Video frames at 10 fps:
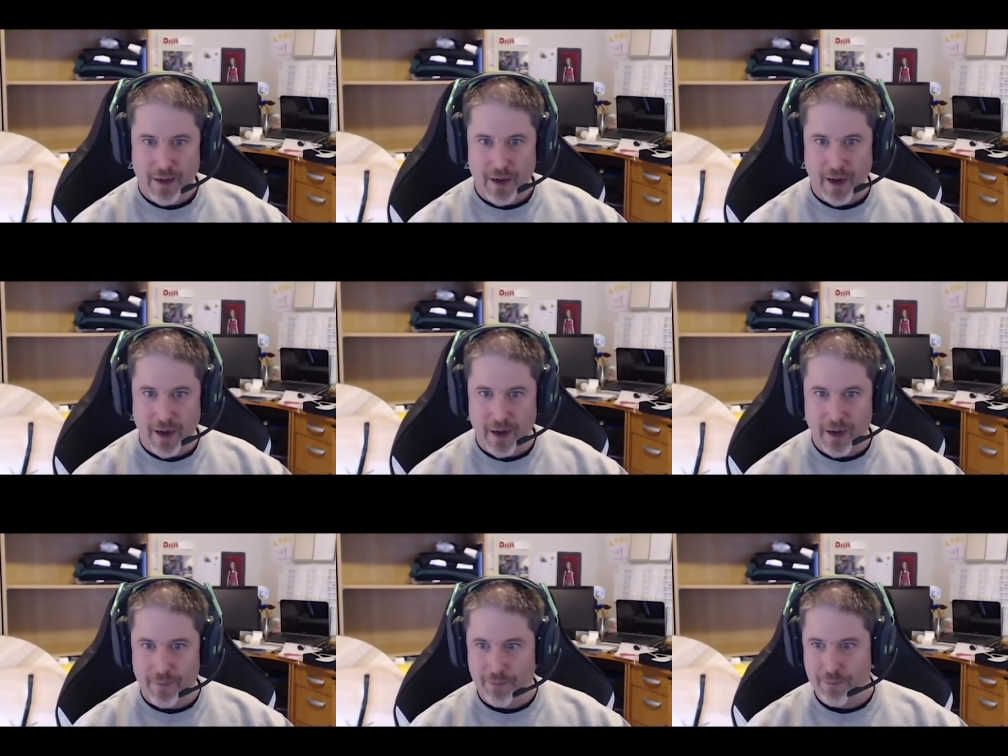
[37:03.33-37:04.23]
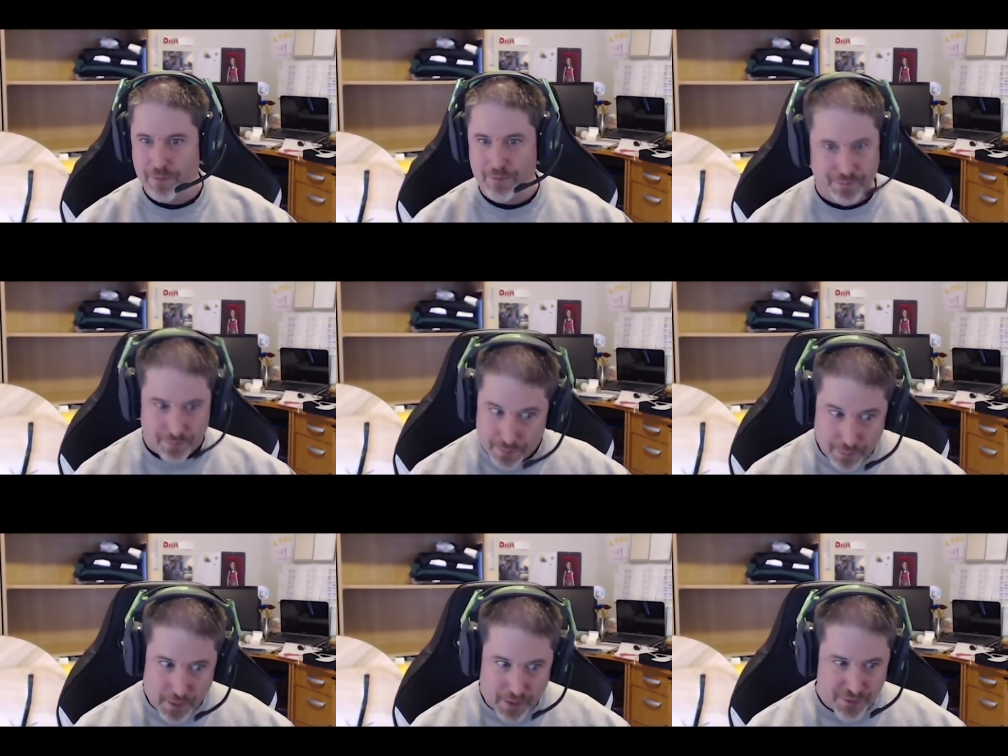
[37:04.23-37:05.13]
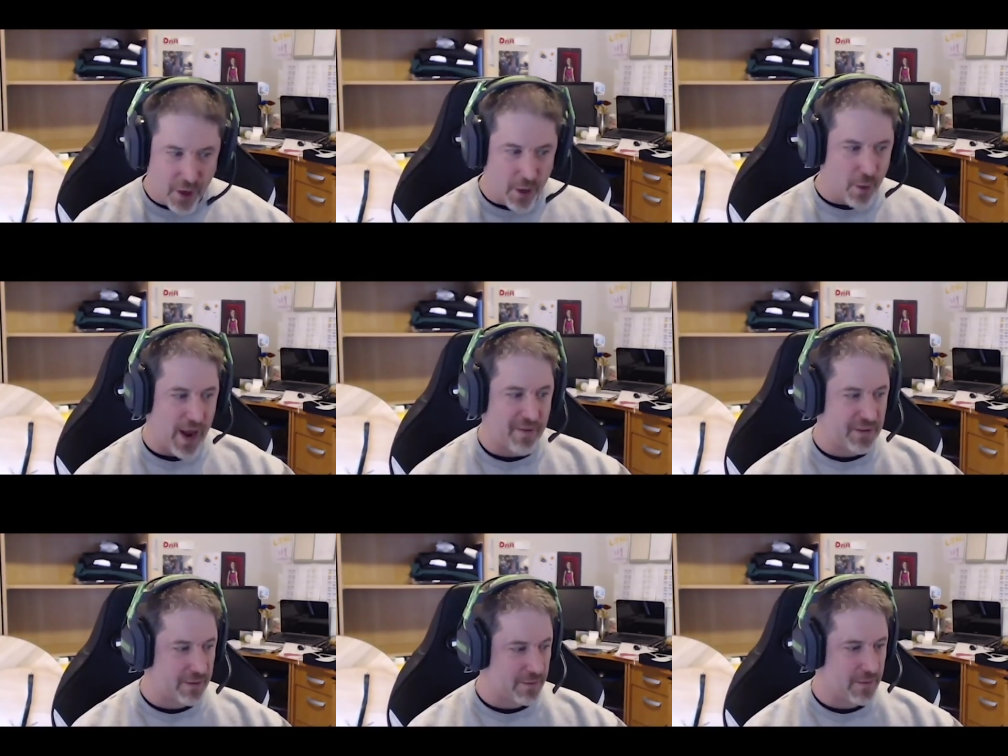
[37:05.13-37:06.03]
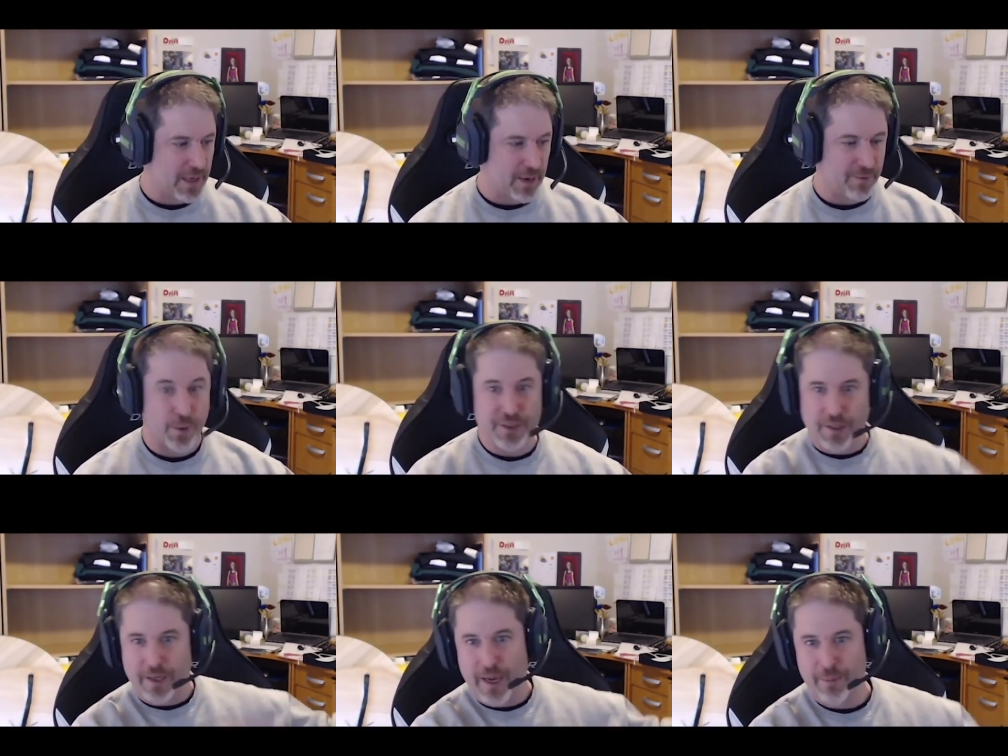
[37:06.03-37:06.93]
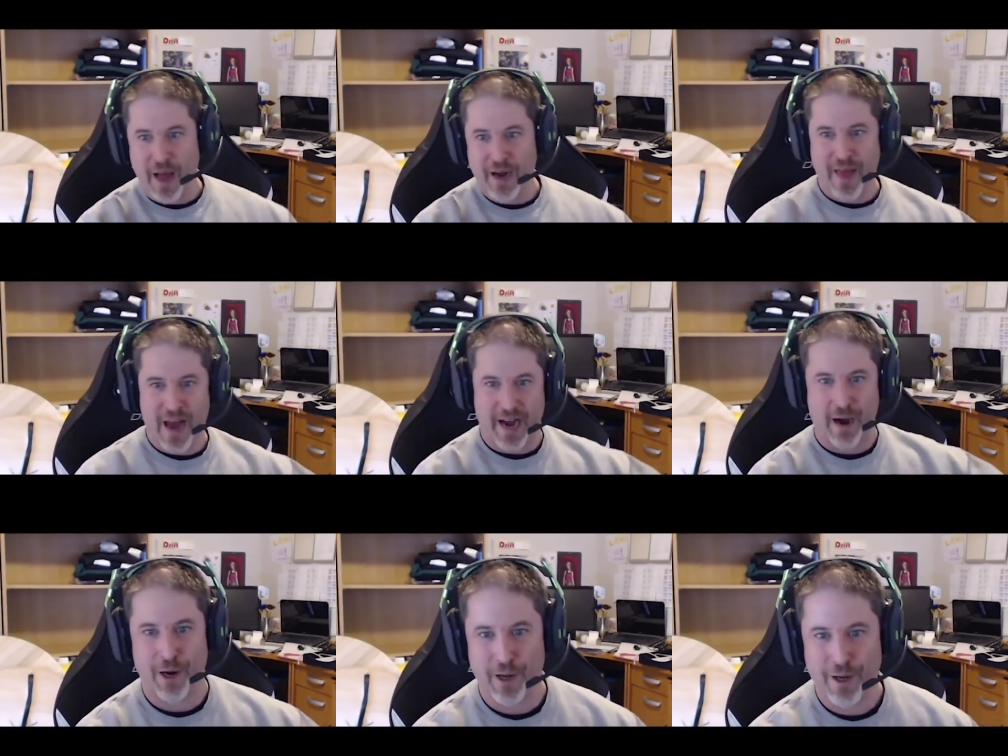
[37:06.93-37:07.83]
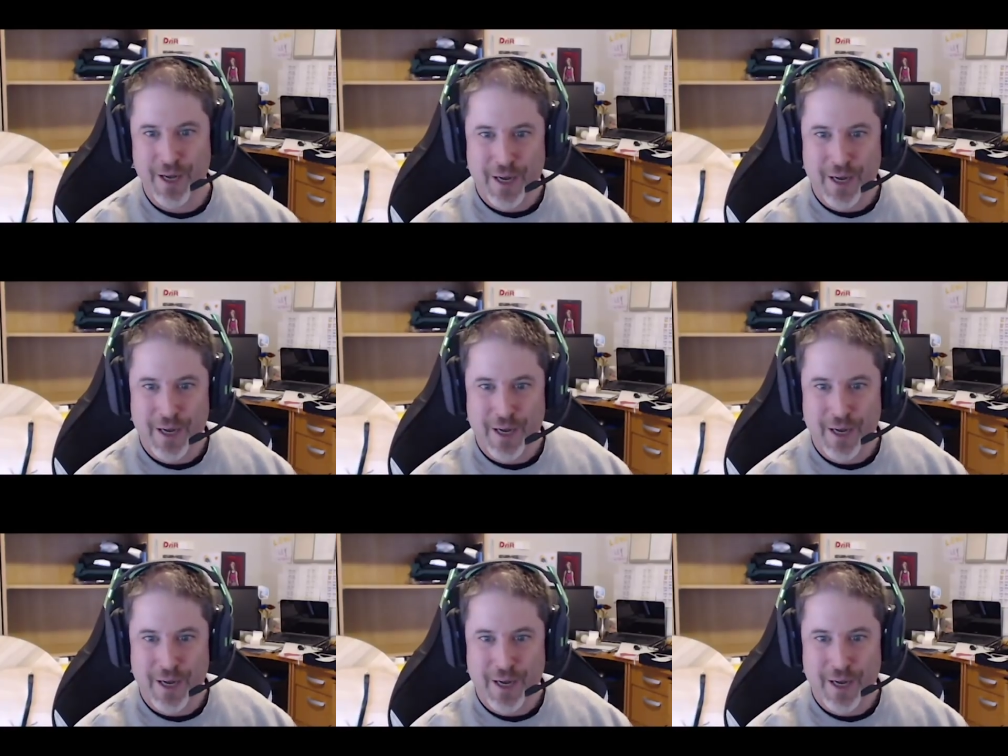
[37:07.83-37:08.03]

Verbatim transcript: Uh, so I haven't, you know, fortunately, I'm not in that era